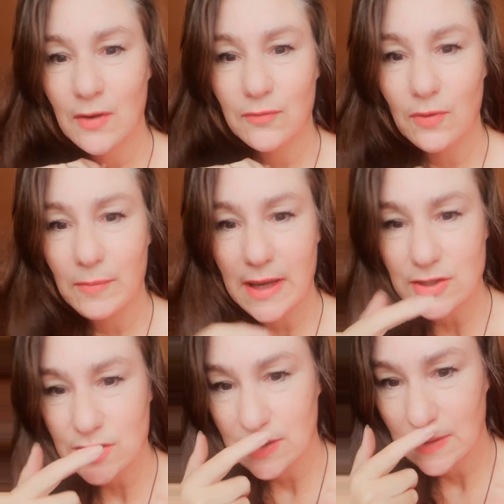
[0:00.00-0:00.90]

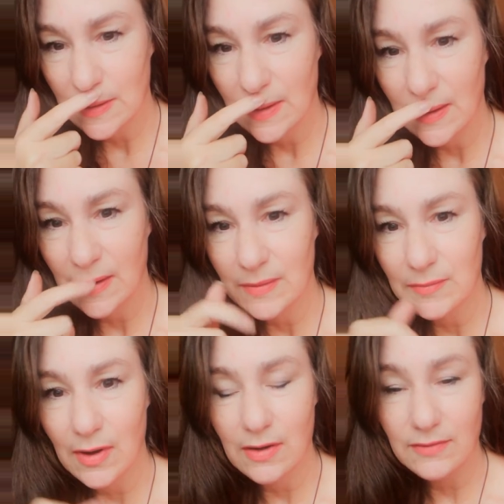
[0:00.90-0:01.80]
formation
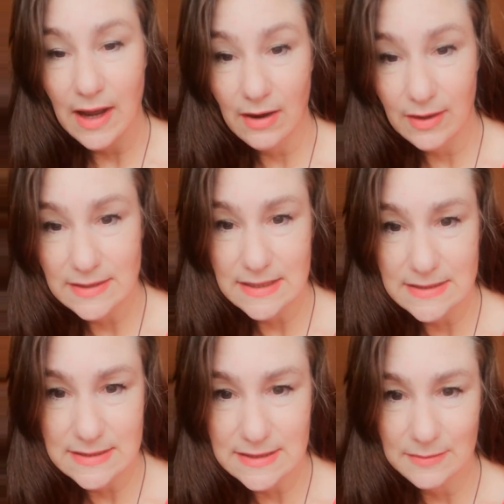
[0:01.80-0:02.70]
of our
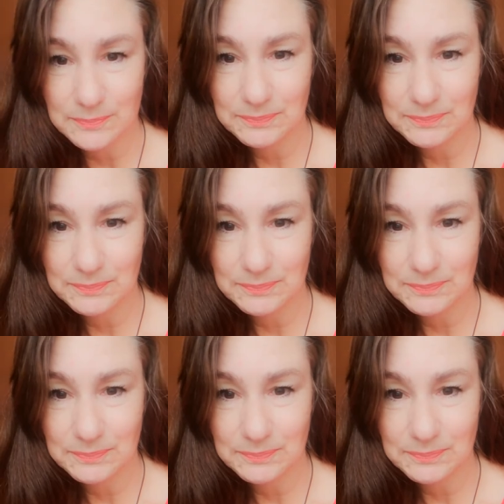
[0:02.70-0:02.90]
identity.